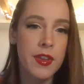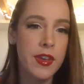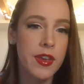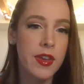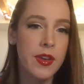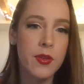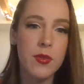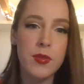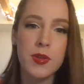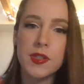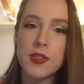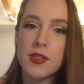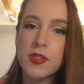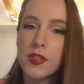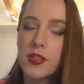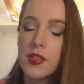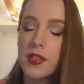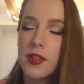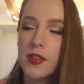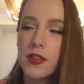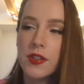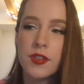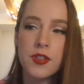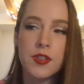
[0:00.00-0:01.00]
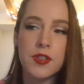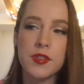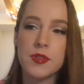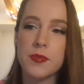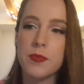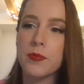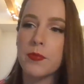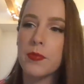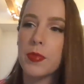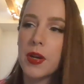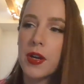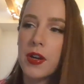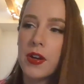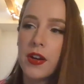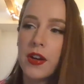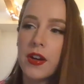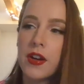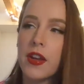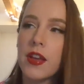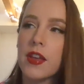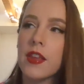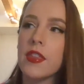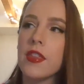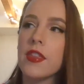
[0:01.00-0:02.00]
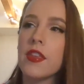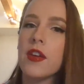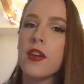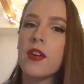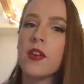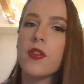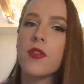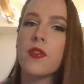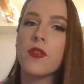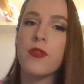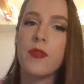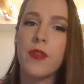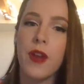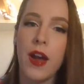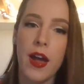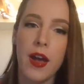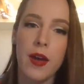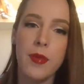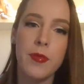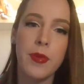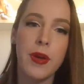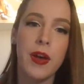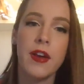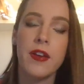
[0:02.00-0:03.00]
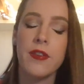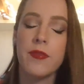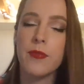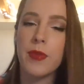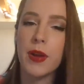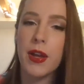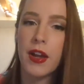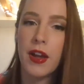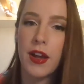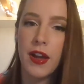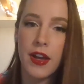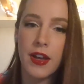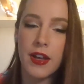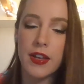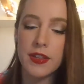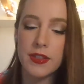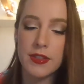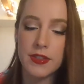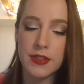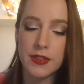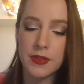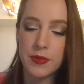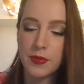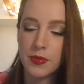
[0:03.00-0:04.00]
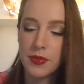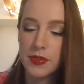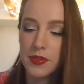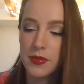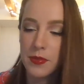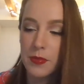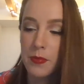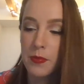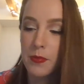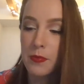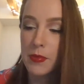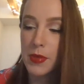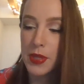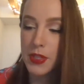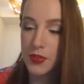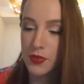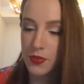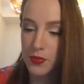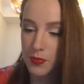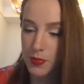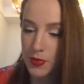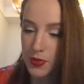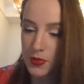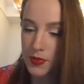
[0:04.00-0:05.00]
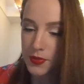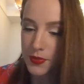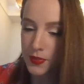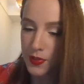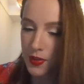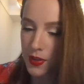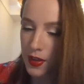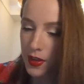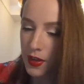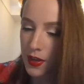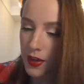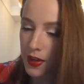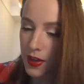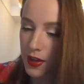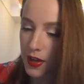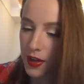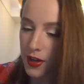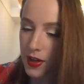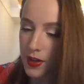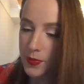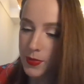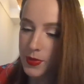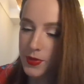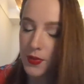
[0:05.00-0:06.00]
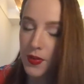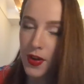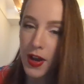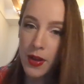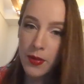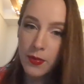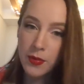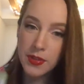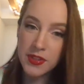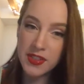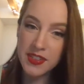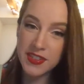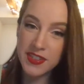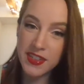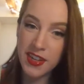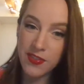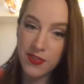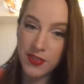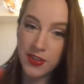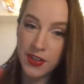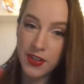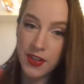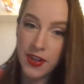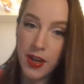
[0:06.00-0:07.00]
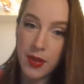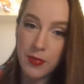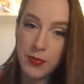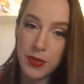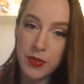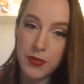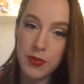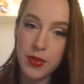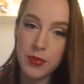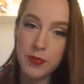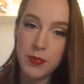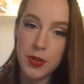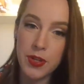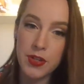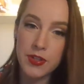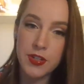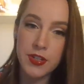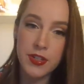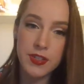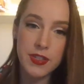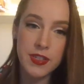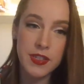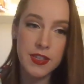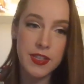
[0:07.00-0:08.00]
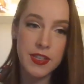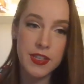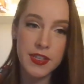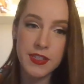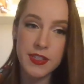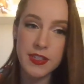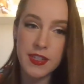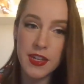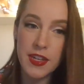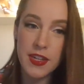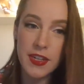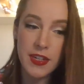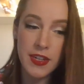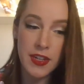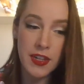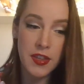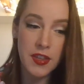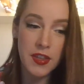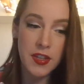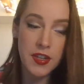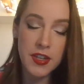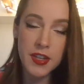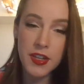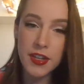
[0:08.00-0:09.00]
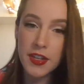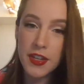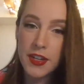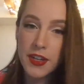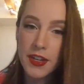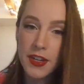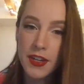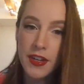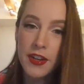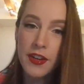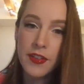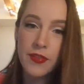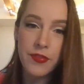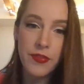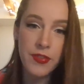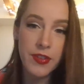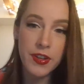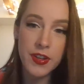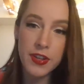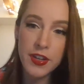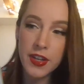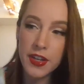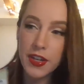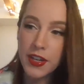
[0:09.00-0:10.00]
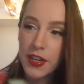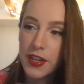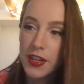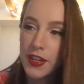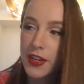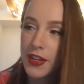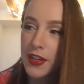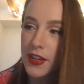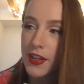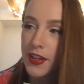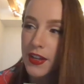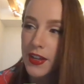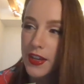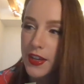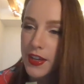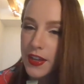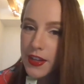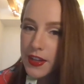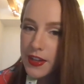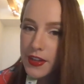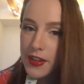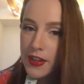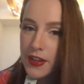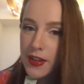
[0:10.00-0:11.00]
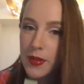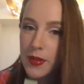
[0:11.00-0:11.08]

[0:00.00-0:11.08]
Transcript: it would still just burn the crap out of my eyes. It was miserable. So I will definitely not be repurchasing this. It didn't look good. It didn't feel good. And